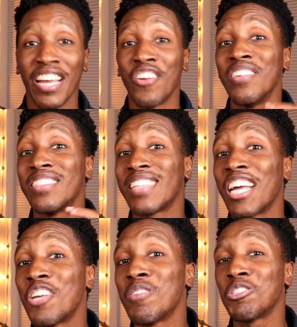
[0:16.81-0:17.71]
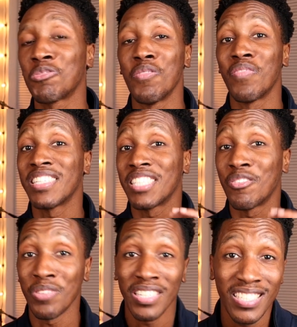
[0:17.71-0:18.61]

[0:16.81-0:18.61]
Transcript: and you decide you want to invest in real